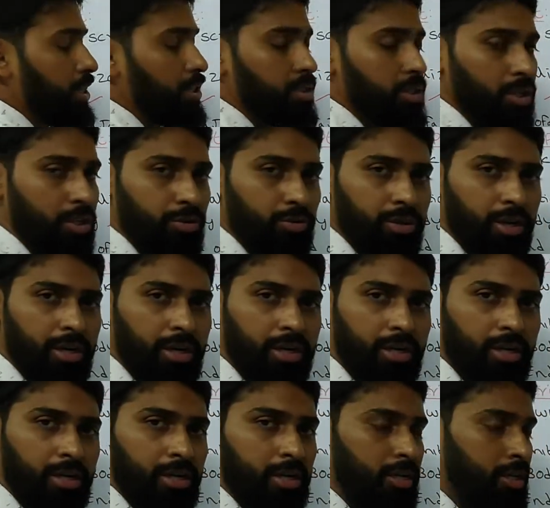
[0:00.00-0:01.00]

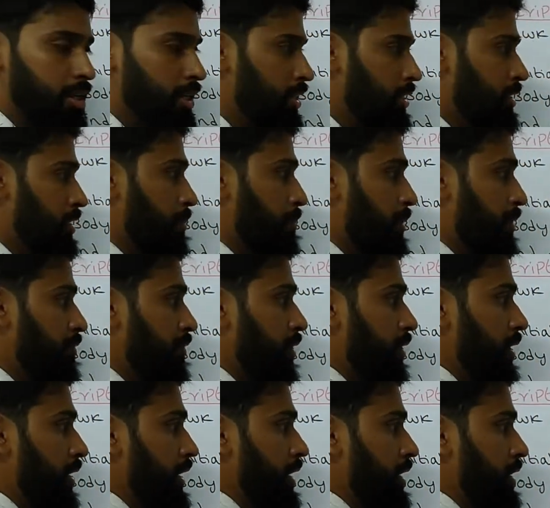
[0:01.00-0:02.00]
executed so
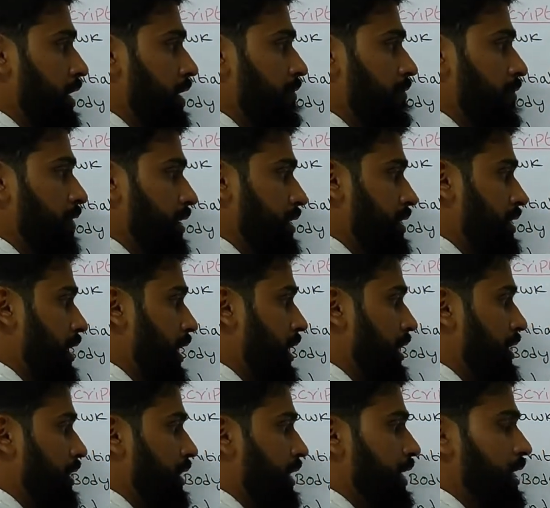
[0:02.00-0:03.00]
before reading the first
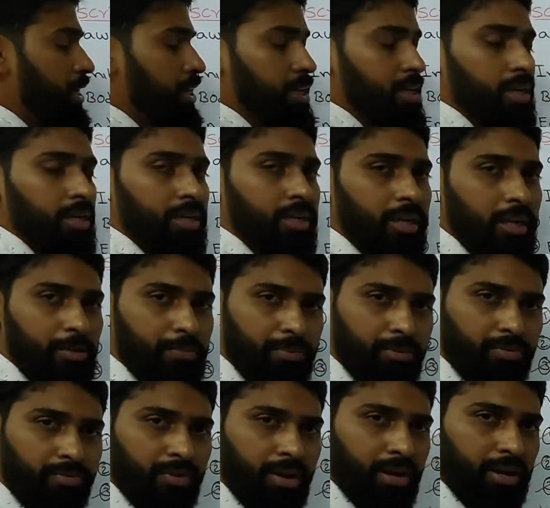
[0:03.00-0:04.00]
line in the
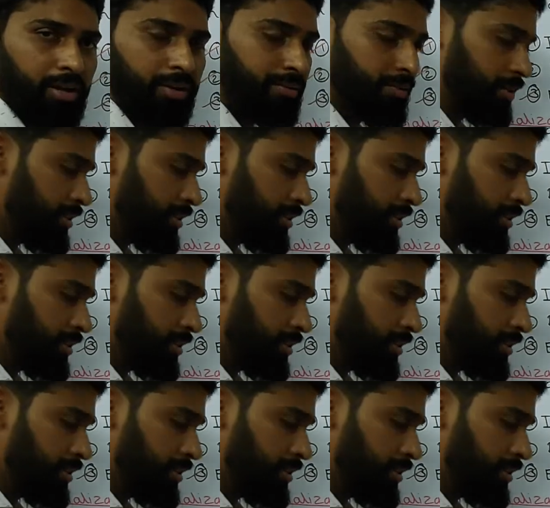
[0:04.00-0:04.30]
input file.